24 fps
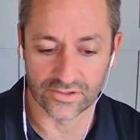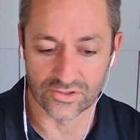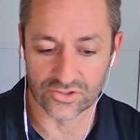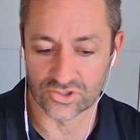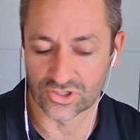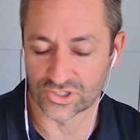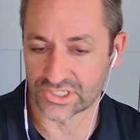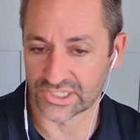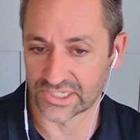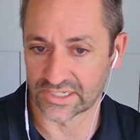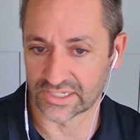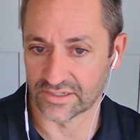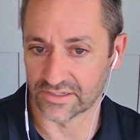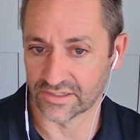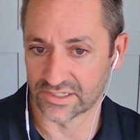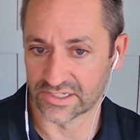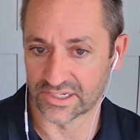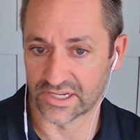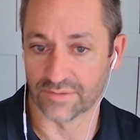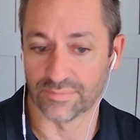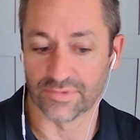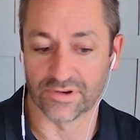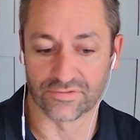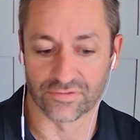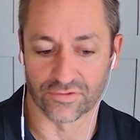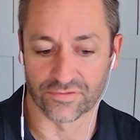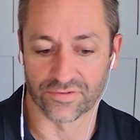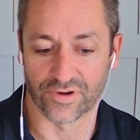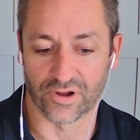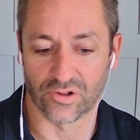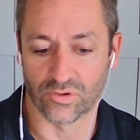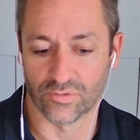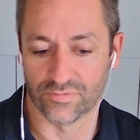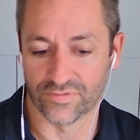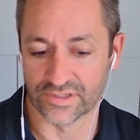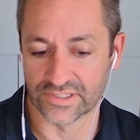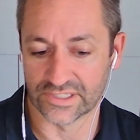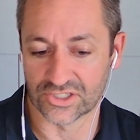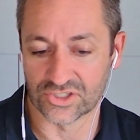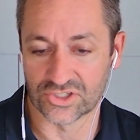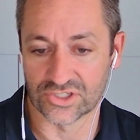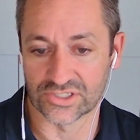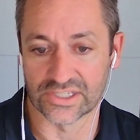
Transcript: just to come in for follow-up visits.